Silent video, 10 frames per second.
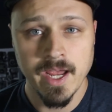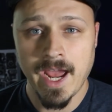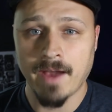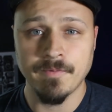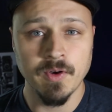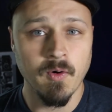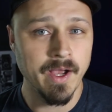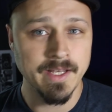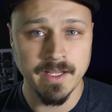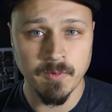have no
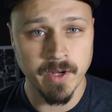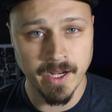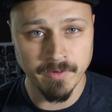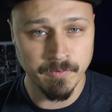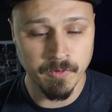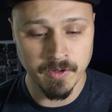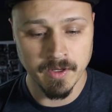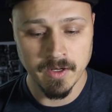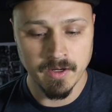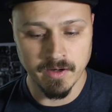idea what I can afford,
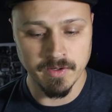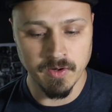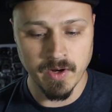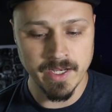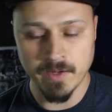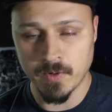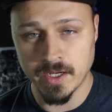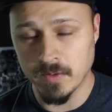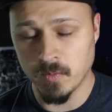or no idea what